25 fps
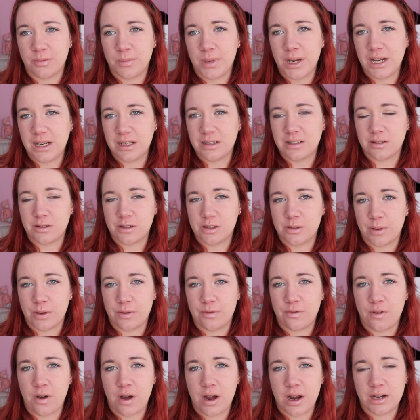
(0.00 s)
Mila seems to be
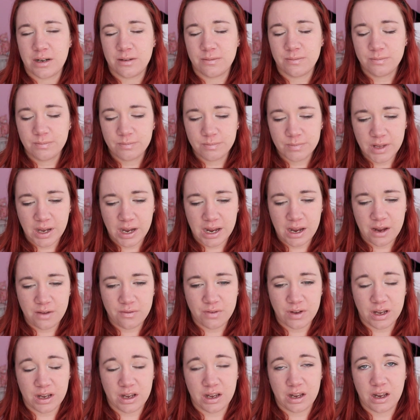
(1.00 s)
fine. I
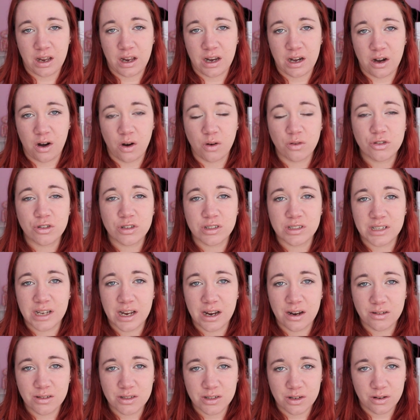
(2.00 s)
have an
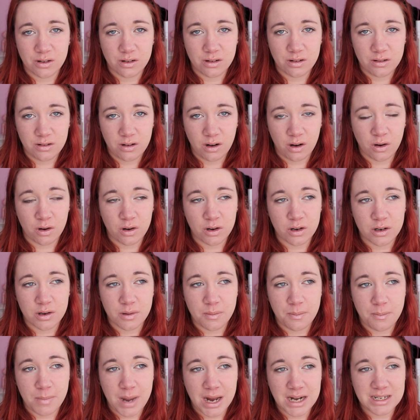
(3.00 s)
ultrasound
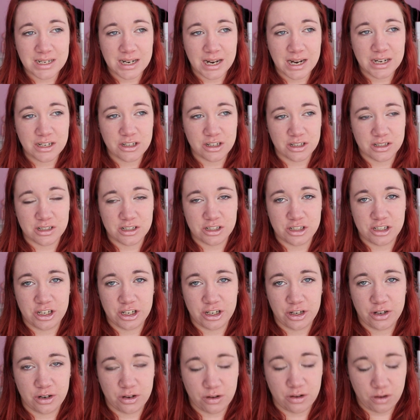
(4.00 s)
on Monday just to
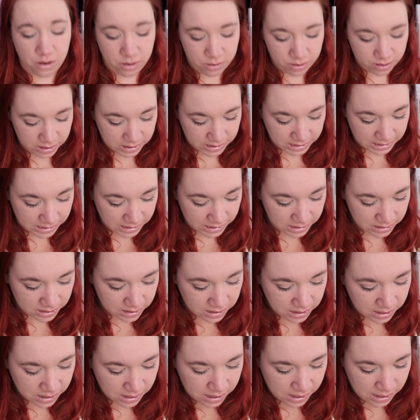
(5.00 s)
check her growth again.
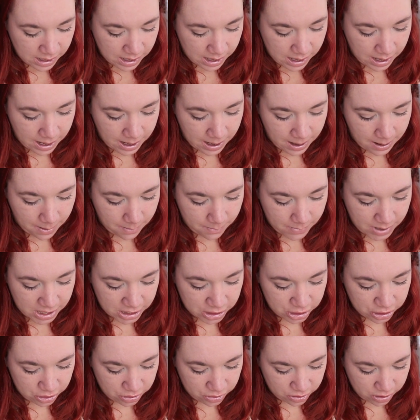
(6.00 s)

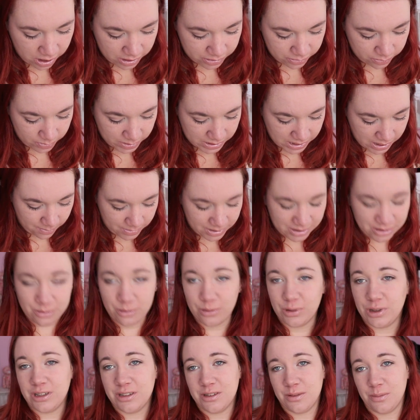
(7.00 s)
And you guys will be coming to
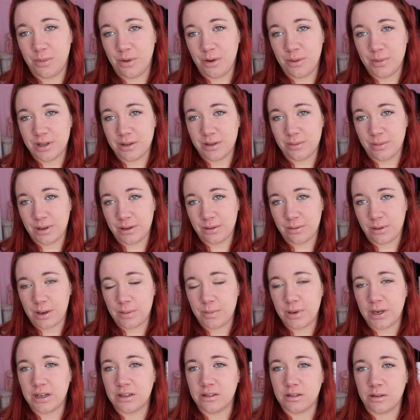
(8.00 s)
all these appointments, by the way,
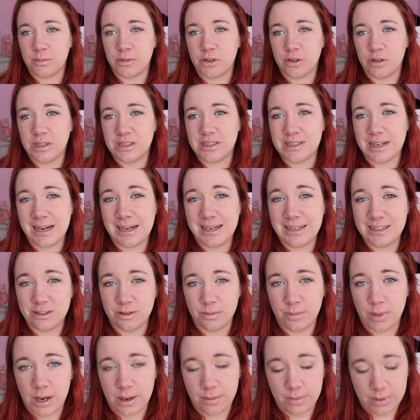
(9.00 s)
because I'm doing daily
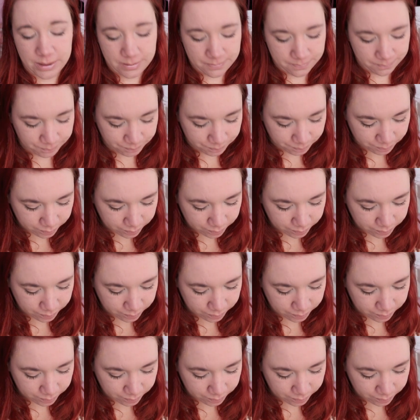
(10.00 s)
till baby.